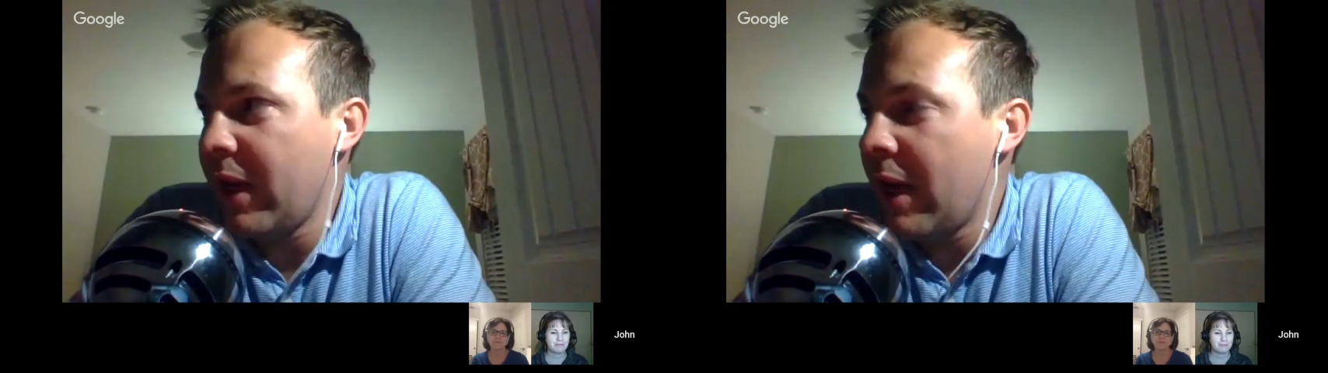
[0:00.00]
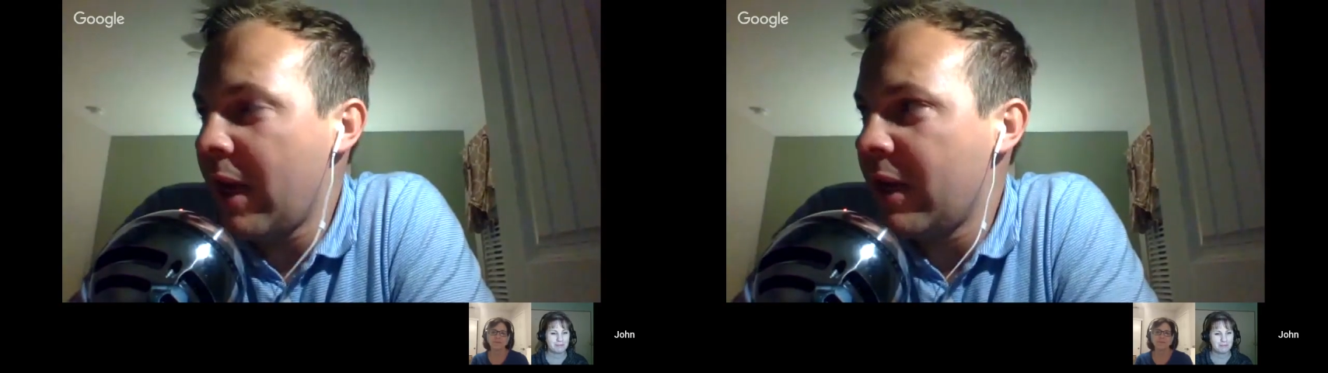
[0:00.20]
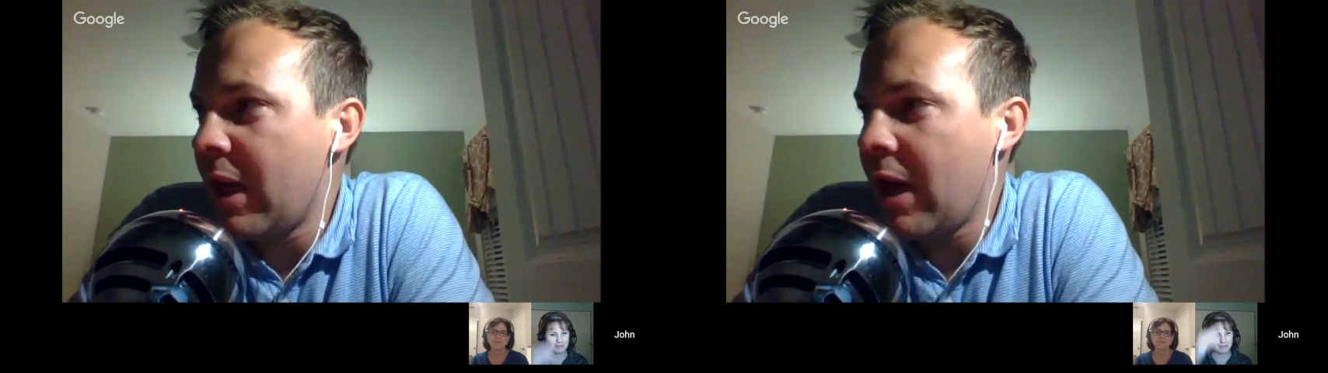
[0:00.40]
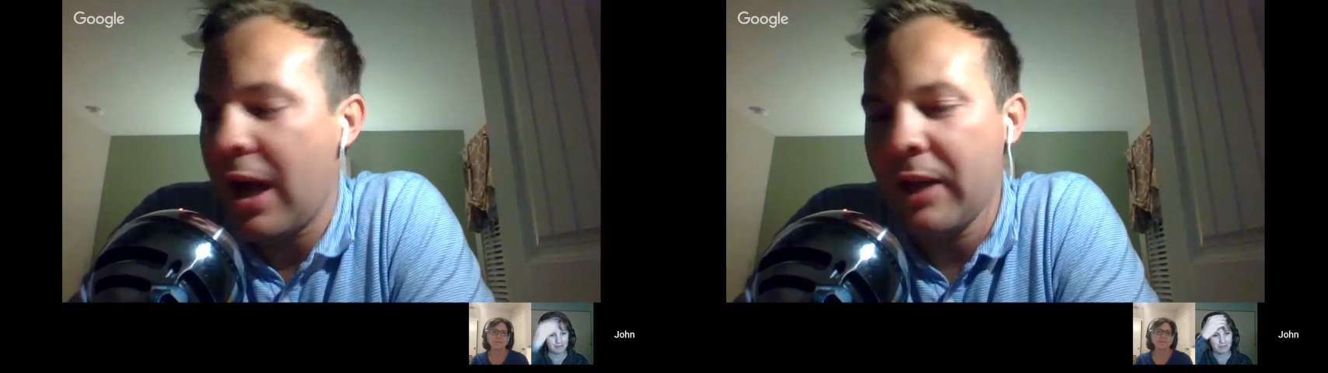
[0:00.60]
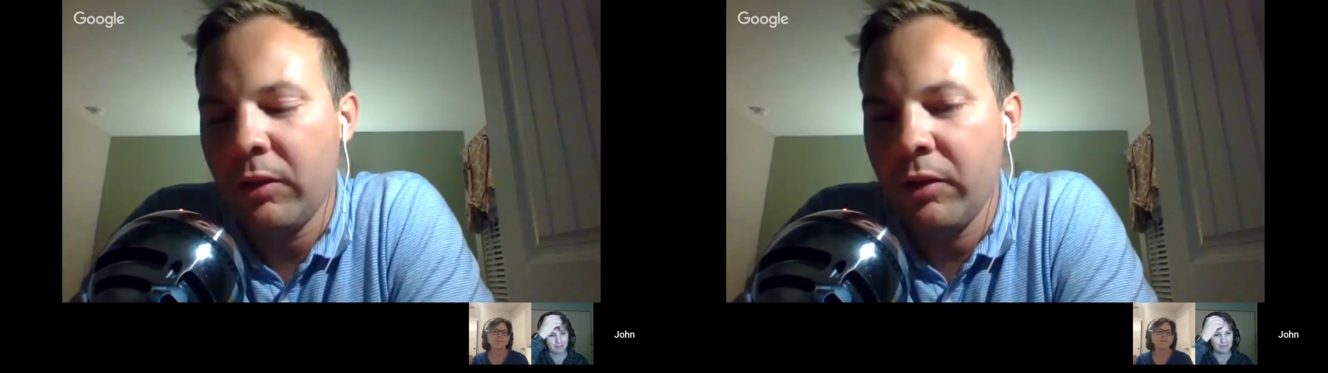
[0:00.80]
And
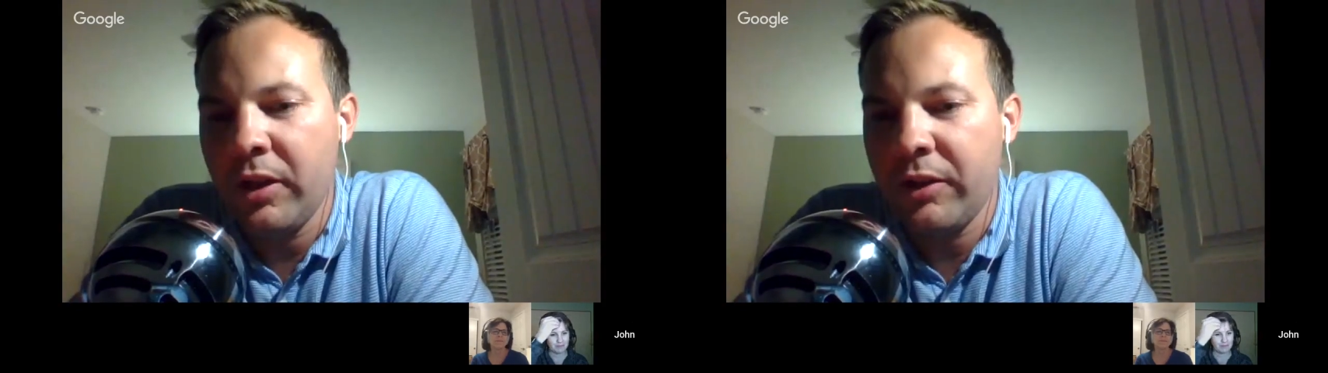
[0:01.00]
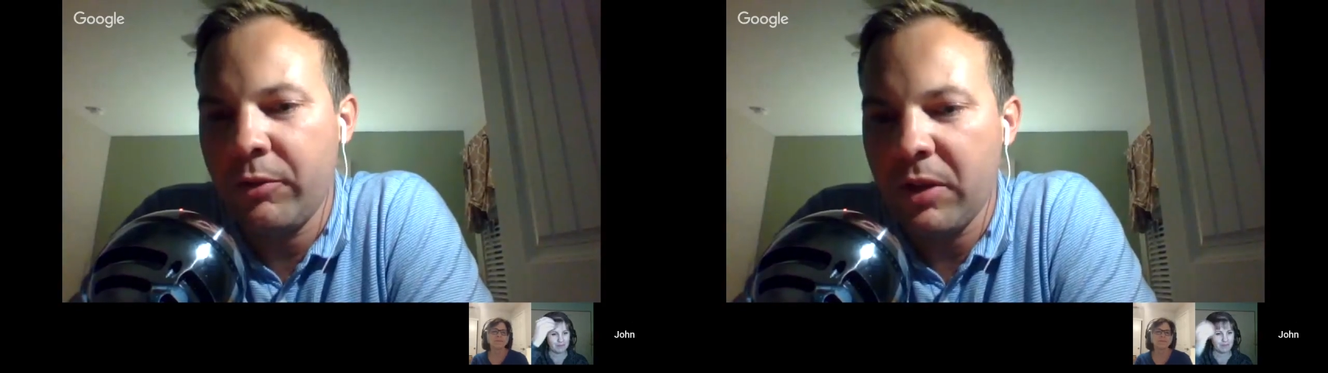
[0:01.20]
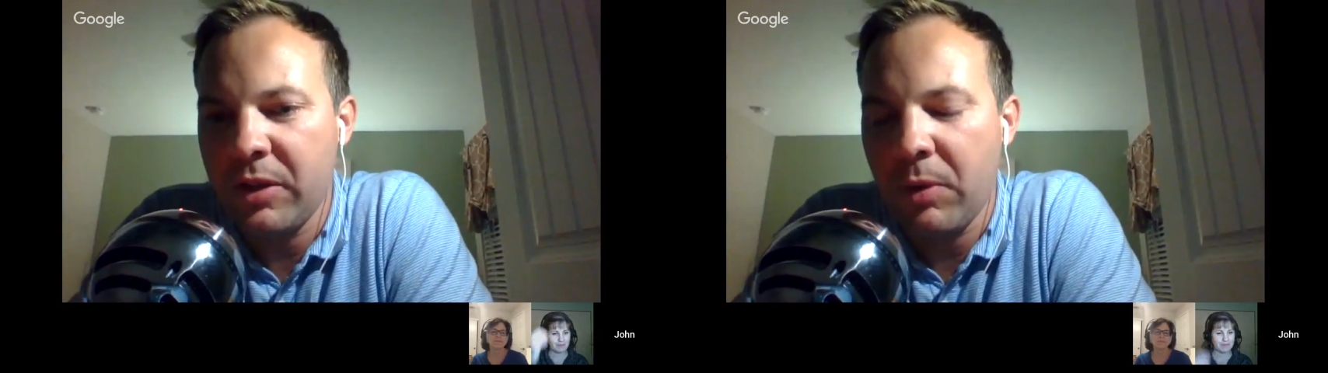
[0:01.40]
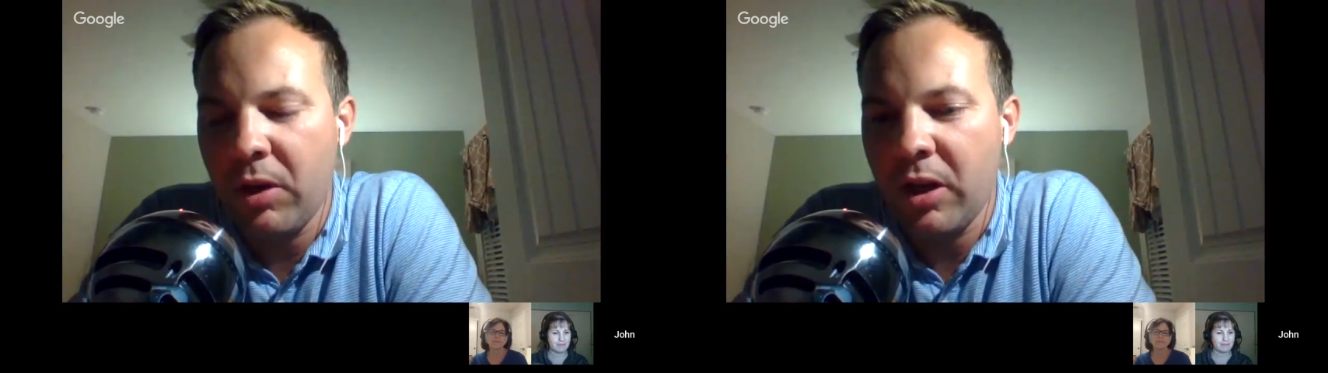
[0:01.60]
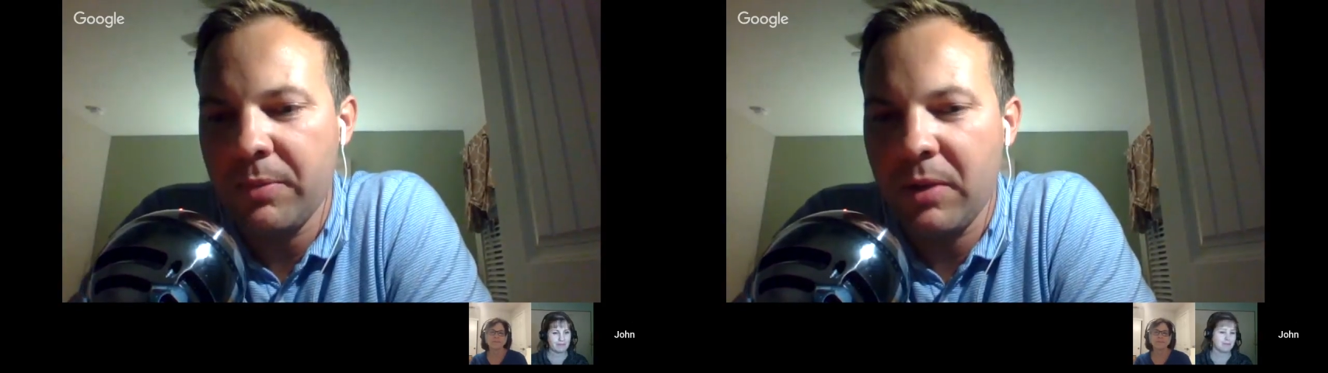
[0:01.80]
I learned this from
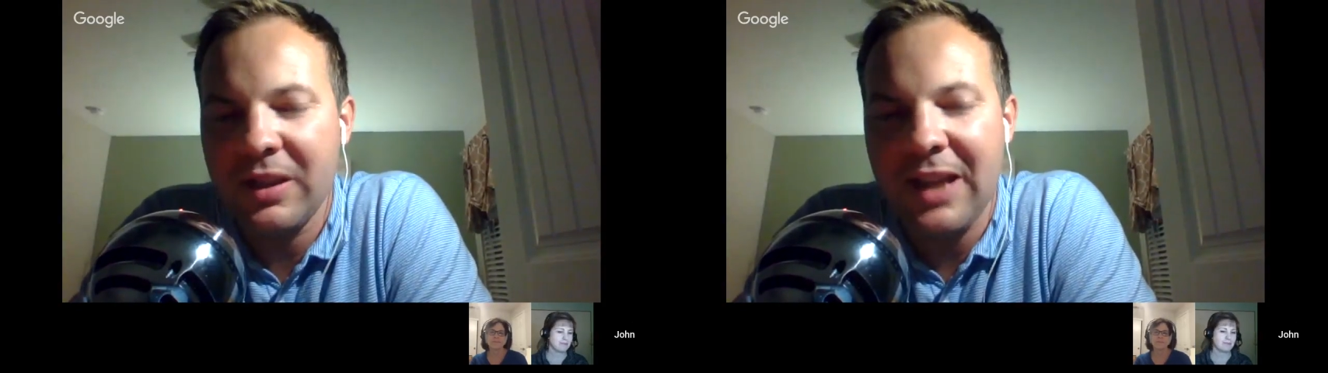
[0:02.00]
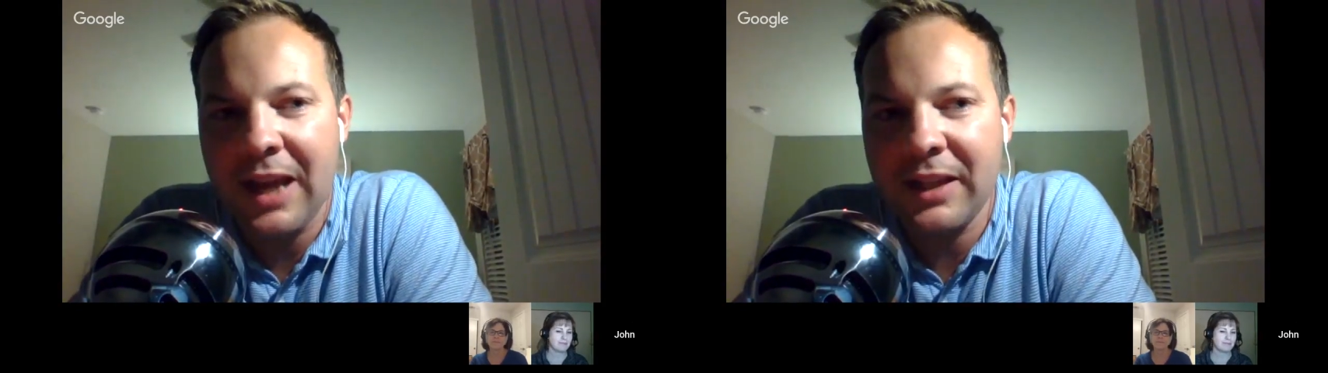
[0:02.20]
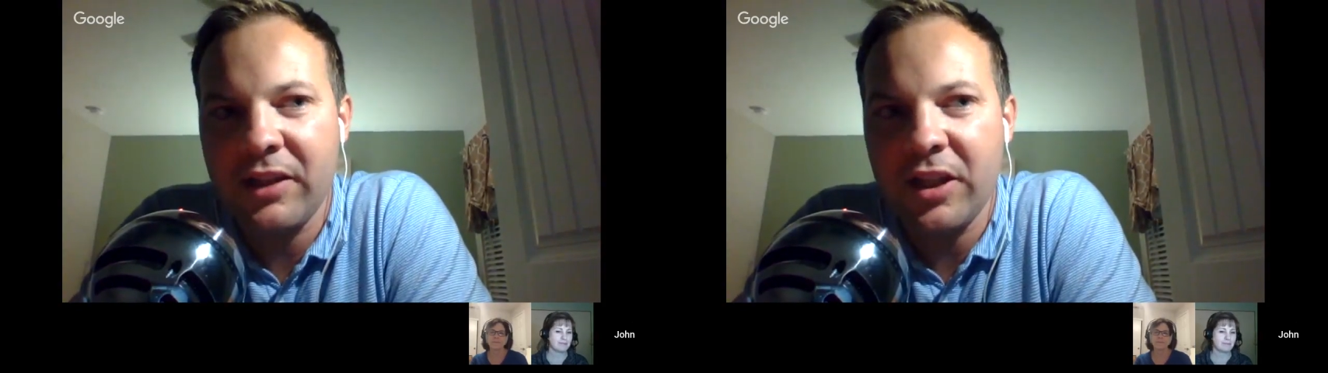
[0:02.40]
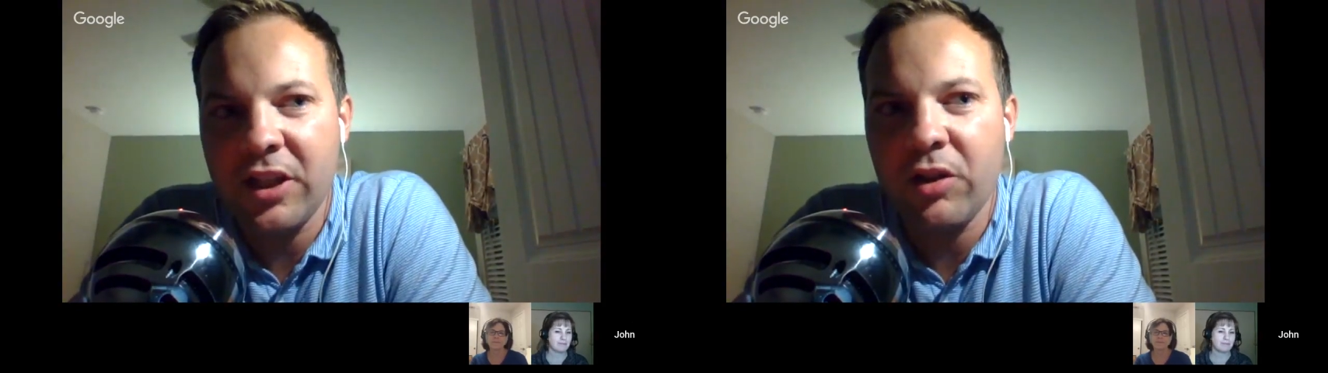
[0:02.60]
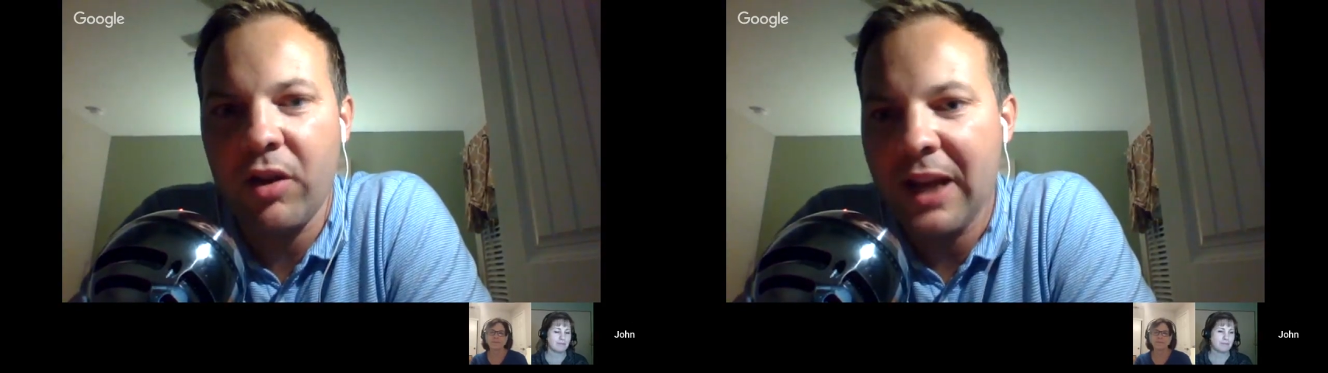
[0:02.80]
experience because as a teacher,